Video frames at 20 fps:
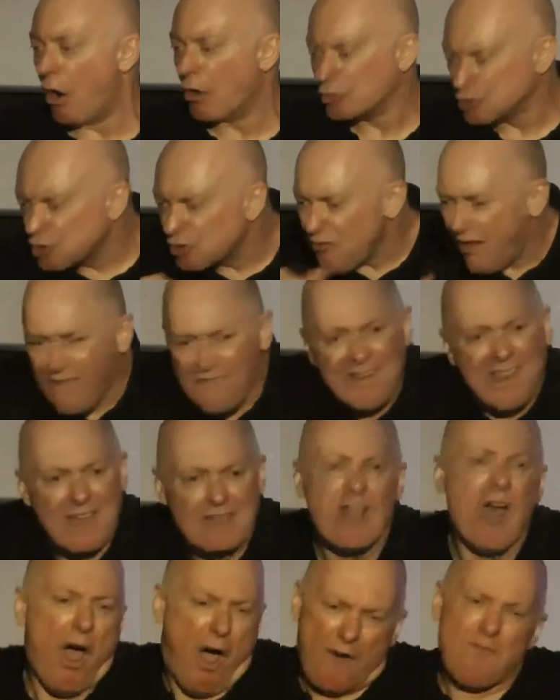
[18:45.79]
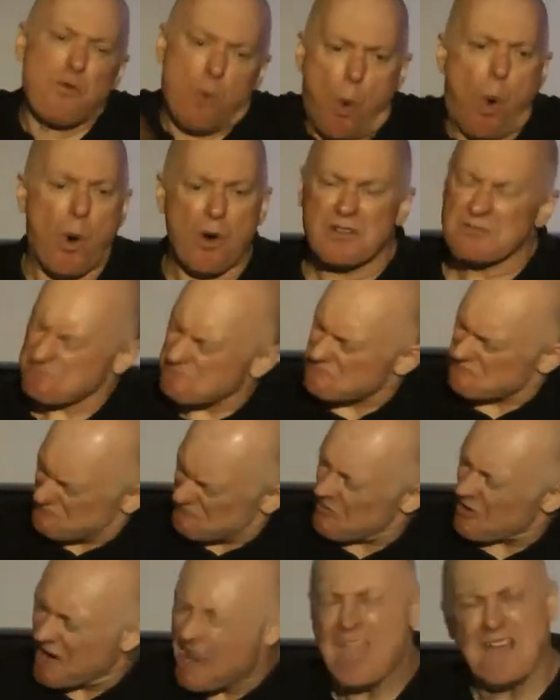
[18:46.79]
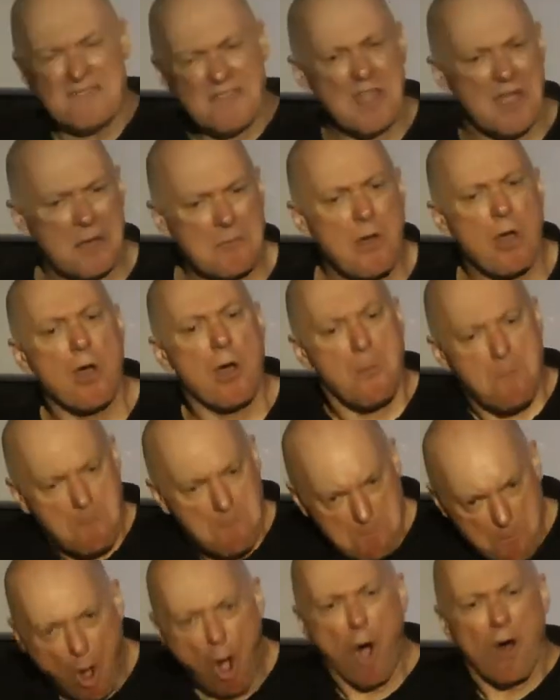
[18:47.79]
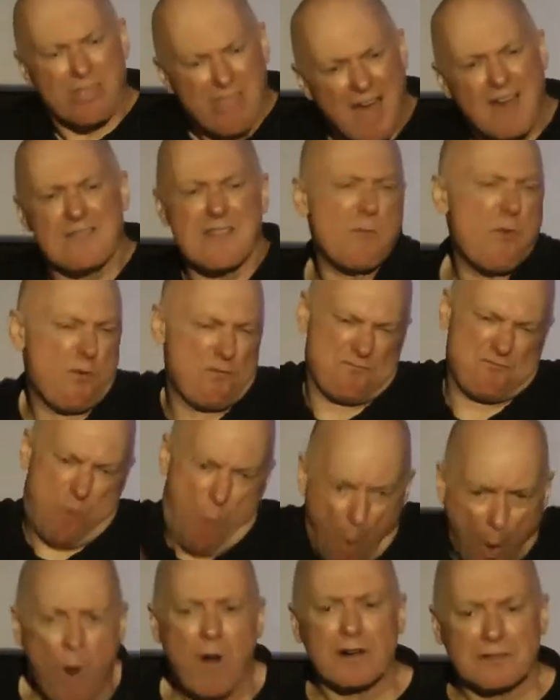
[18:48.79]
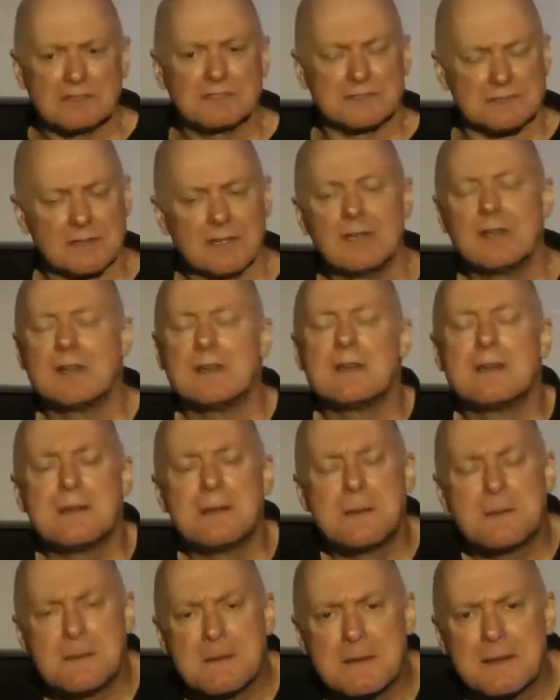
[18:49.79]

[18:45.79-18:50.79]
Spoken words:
As I said, it doesn't mean that Paul shouldn't love him. Of course not. It doesn't mean any of those things.